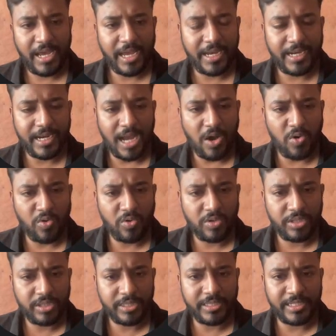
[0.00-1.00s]
And now
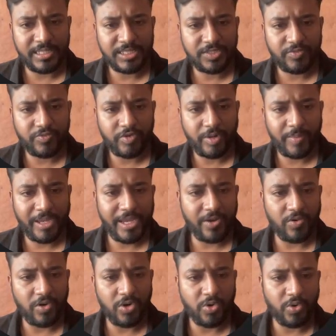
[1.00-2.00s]
this would be
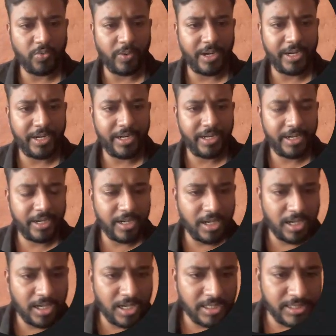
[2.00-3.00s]
equal to 20,
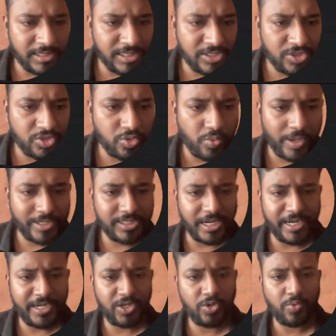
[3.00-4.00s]
this is 2x,
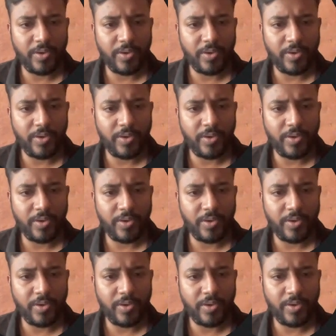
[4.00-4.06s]
right?